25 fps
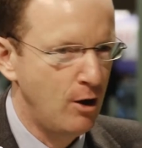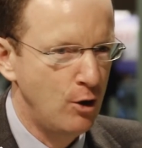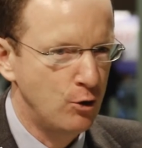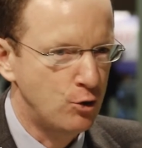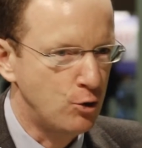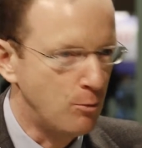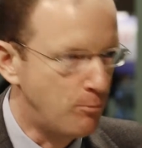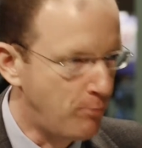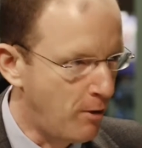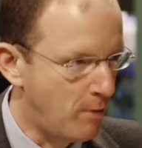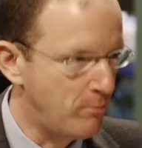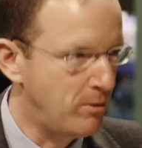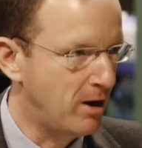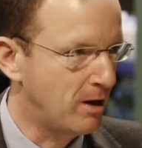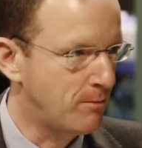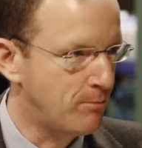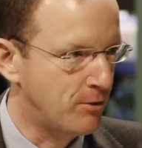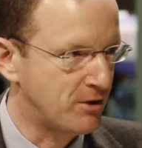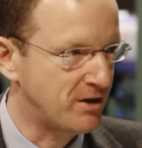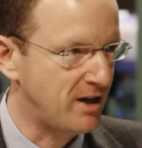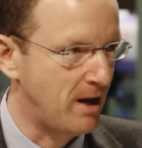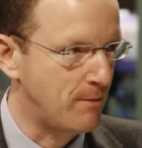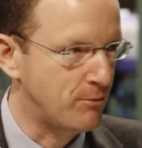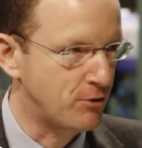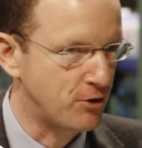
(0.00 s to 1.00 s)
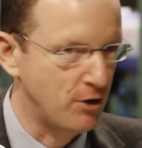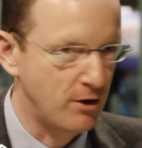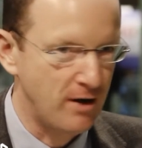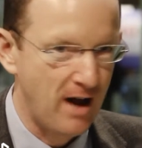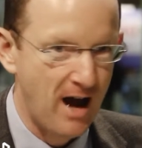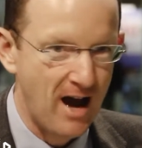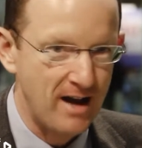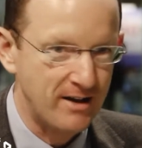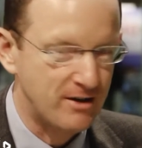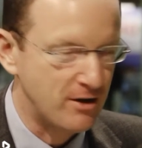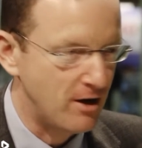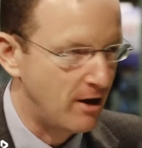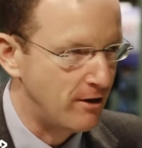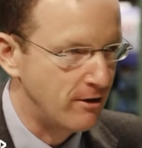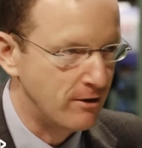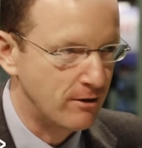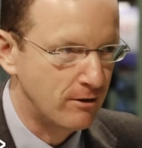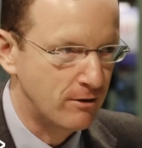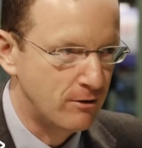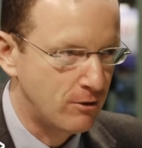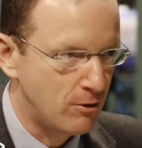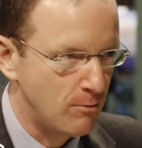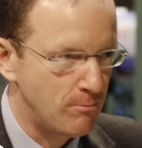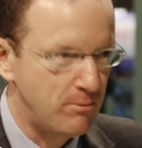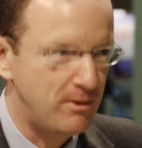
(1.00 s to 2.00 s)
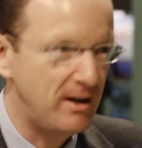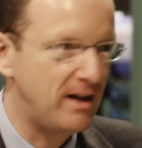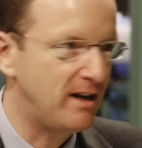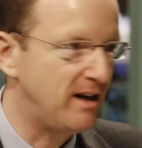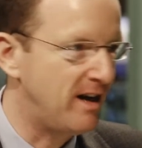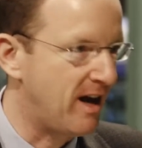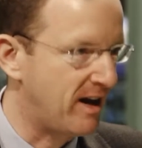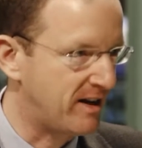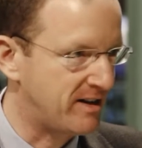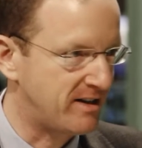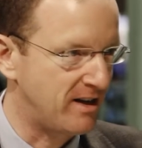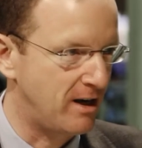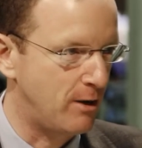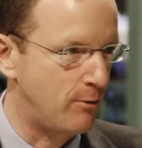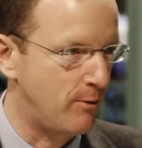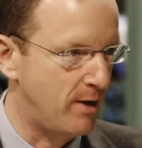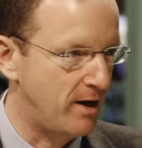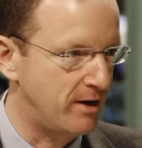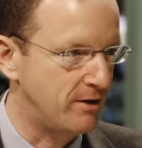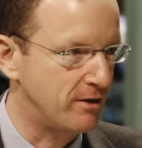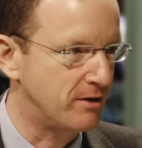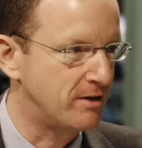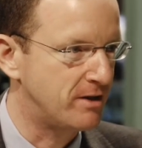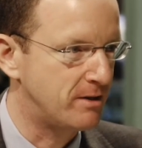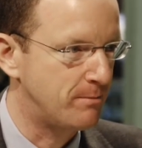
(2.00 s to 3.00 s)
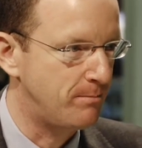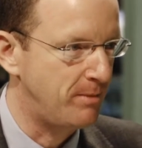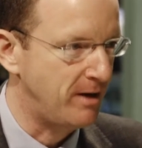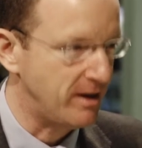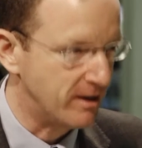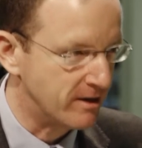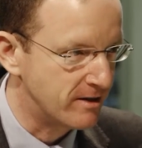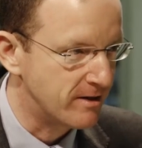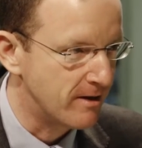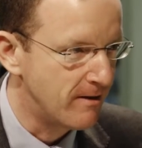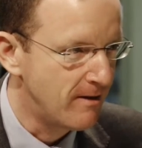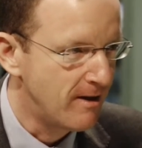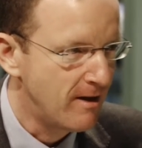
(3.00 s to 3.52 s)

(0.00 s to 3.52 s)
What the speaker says: to public perception at a completely accelerated speed.